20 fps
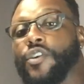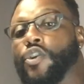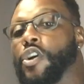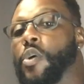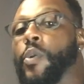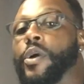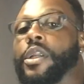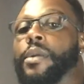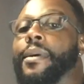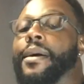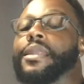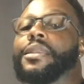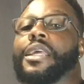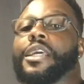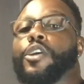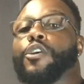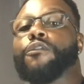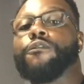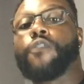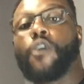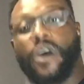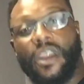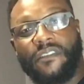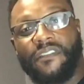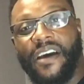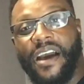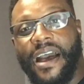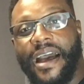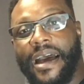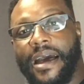and you don't want nobody to think you're
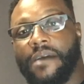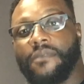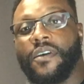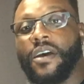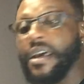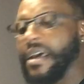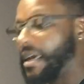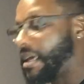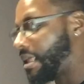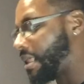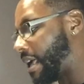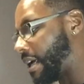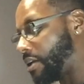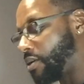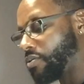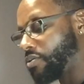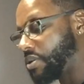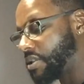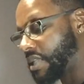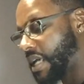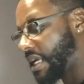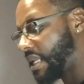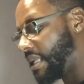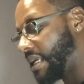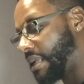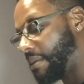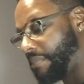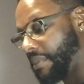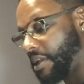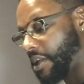45. Like, you just got to
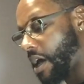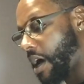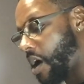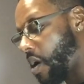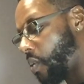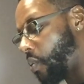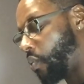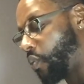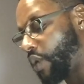let it be known